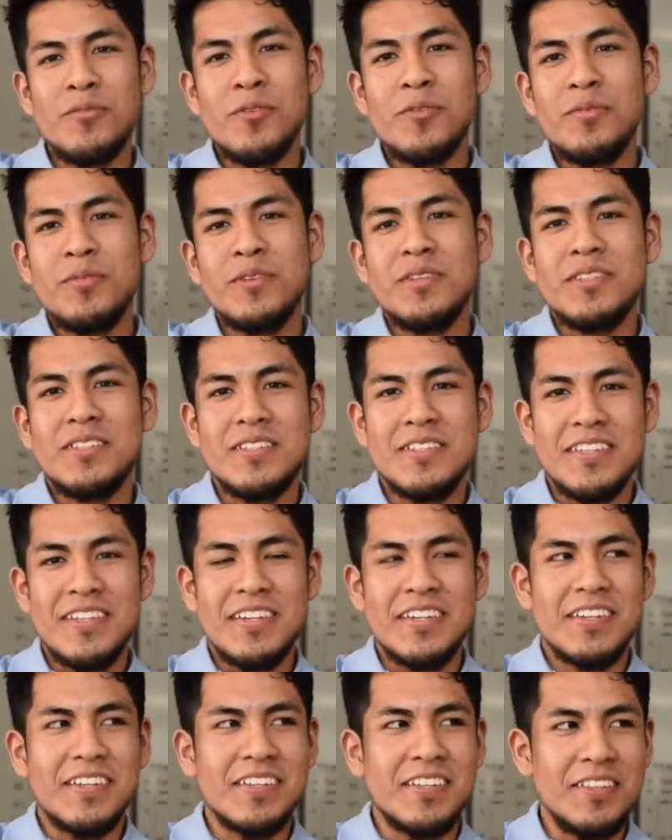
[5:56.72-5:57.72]
always
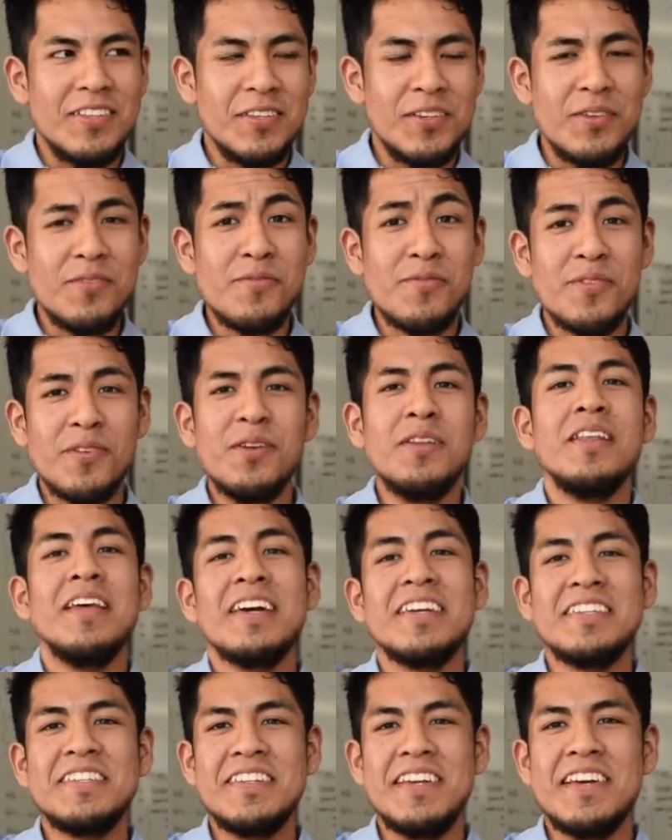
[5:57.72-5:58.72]
like looking for the
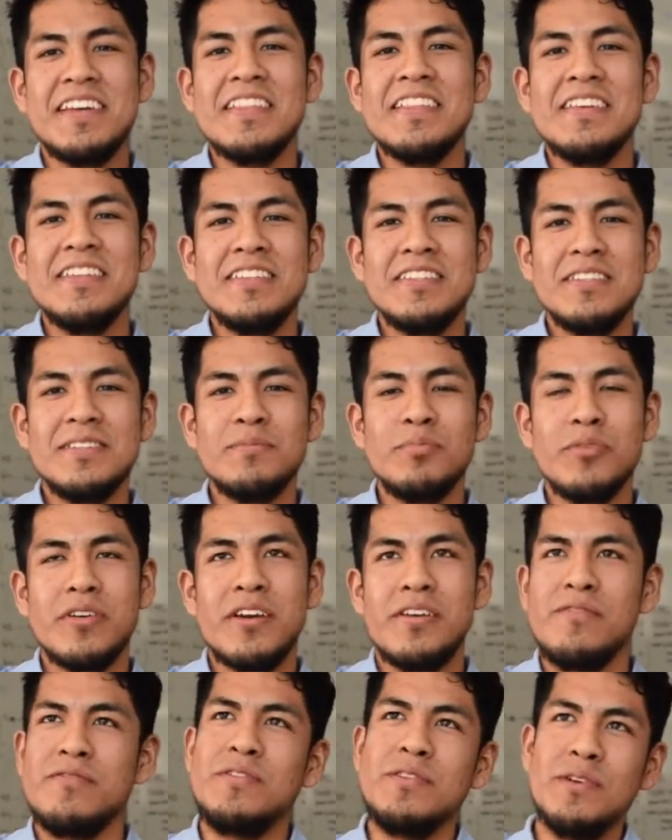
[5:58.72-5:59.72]
next challenge, but
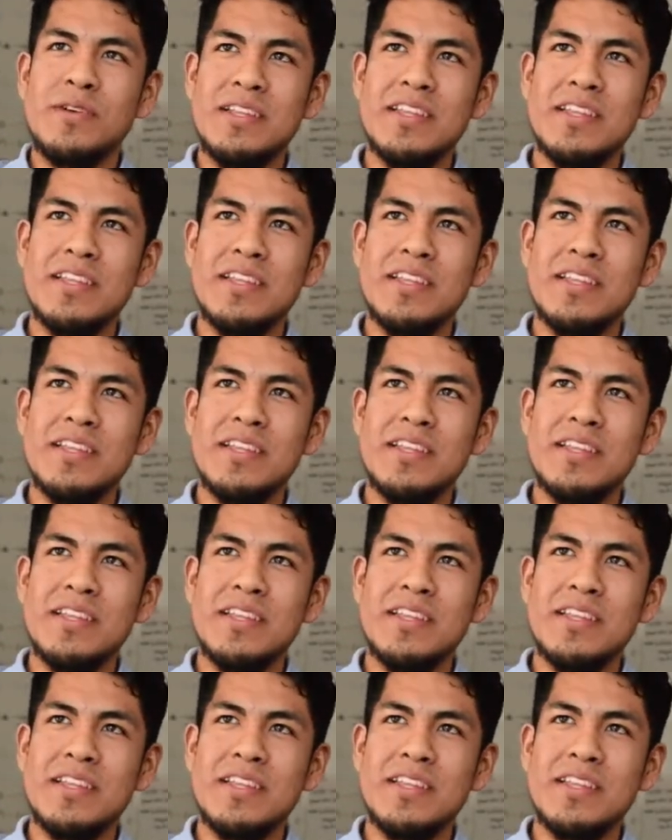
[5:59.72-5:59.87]
I feel